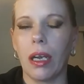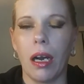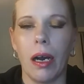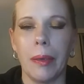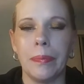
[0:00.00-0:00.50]

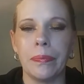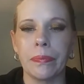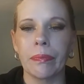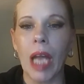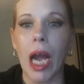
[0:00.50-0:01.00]
when
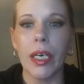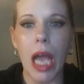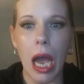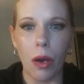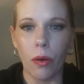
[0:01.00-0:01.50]

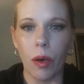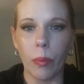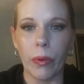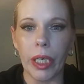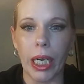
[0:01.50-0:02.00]

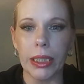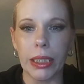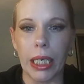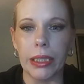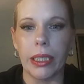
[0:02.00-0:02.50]
I
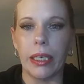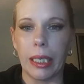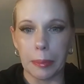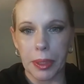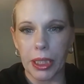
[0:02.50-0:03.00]
signed into
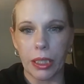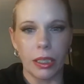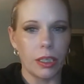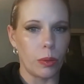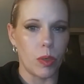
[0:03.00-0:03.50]

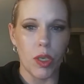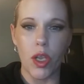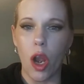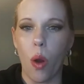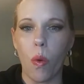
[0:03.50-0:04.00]
Ipsy, there was
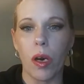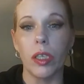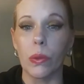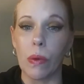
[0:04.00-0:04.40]
nowhere on the